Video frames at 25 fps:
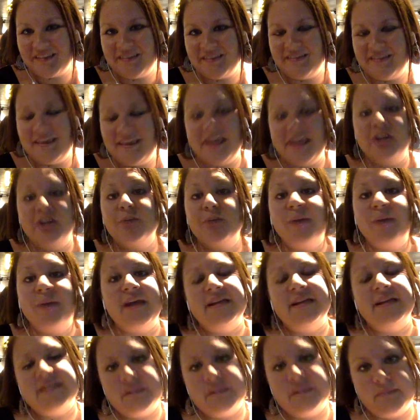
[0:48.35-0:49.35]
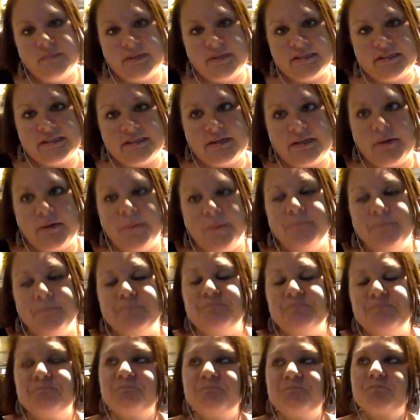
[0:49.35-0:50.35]
The inner pain isn't a big deal.
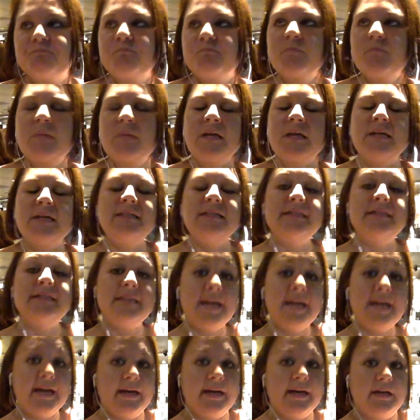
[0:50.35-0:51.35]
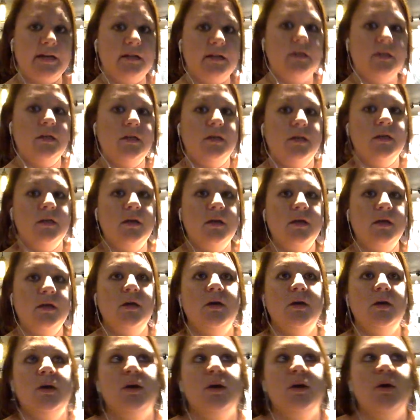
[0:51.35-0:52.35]
Instead,
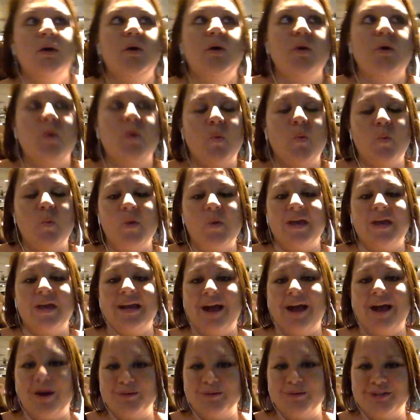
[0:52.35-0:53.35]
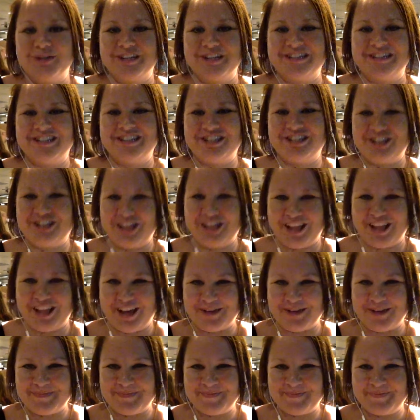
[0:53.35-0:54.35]
we can help transition
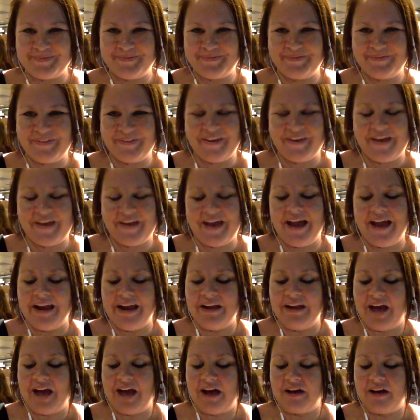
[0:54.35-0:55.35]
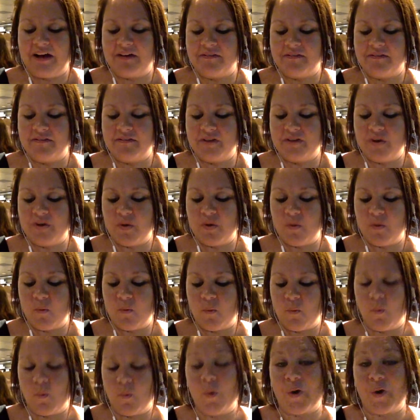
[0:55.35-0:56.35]
them and have
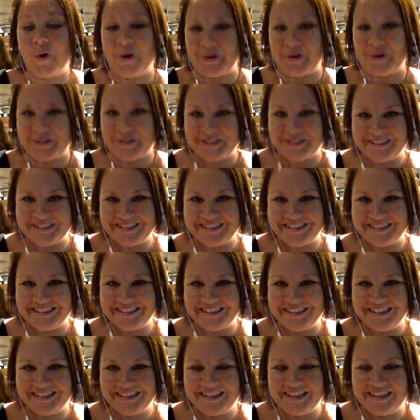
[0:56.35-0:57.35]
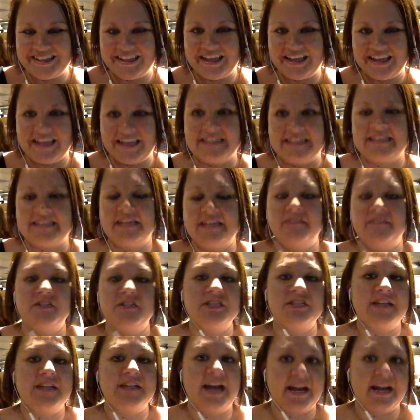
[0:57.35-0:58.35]
words instead of
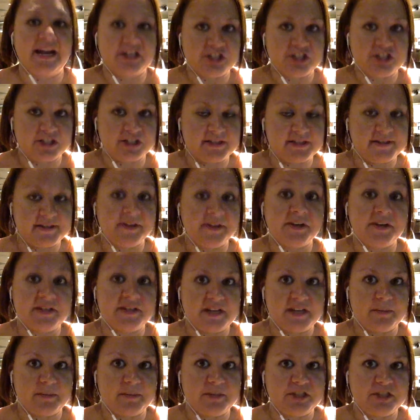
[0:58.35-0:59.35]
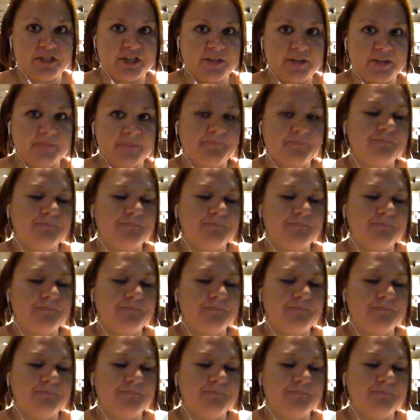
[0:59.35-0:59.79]
just actions that are damaging.